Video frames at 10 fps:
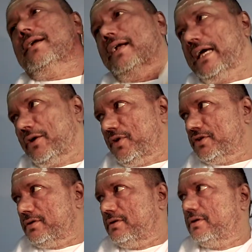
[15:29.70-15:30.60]
language.
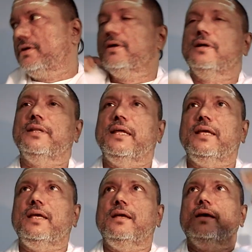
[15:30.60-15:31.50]

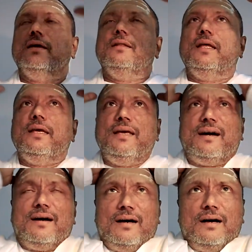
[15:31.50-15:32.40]
The
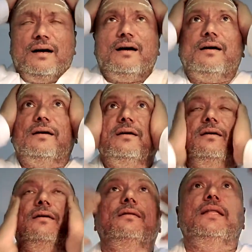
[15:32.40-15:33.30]

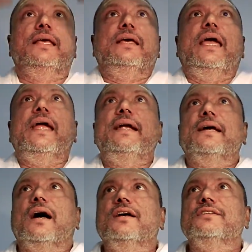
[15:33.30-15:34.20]
8
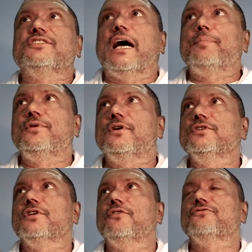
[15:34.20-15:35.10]
chapters
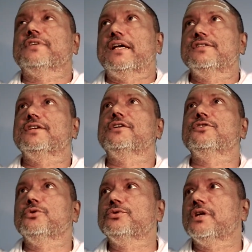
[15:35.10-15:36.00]
of Sanskrit
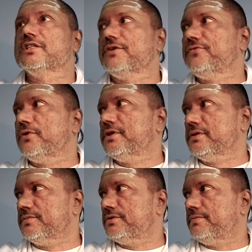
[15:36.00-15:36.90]
sutras,
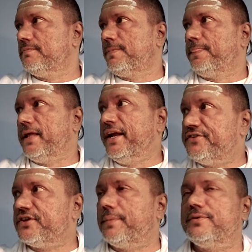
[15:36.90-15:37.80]
aphorisms, 8
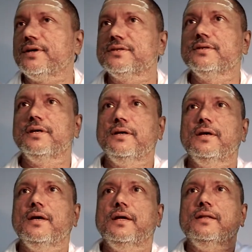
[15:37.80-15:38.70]
chapters,
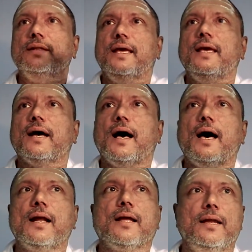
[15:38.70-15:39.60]
they
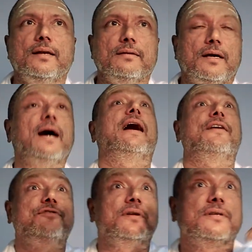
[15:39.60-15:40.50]
are in.
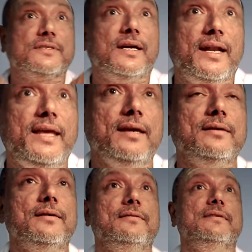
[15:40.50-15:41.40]
After studying
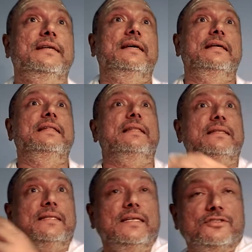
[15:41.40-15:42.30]

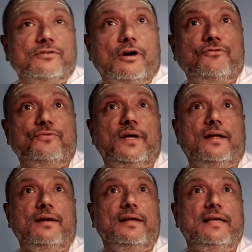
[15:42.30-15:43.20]
the
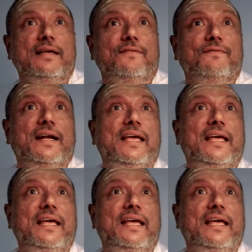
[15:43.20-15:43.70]
software, when I